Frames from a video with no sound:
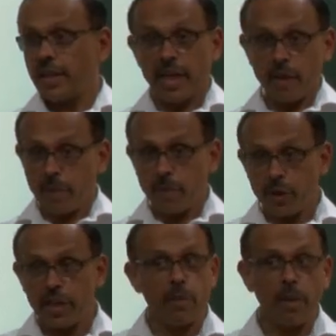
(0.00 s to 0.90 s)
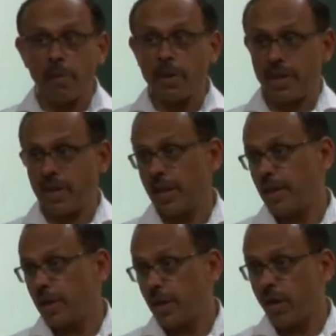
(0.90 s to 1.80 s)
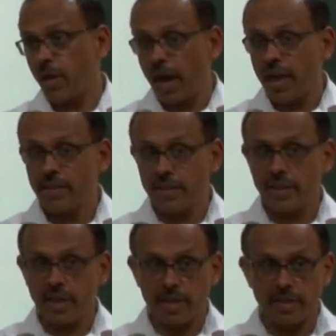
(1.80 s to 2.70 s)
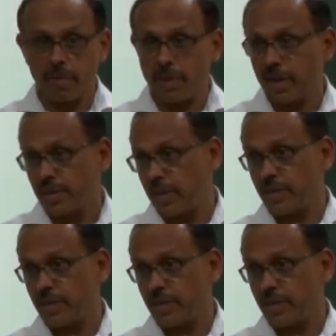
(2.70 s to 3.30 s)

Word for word: can be put in a memory and you know addition and subtraction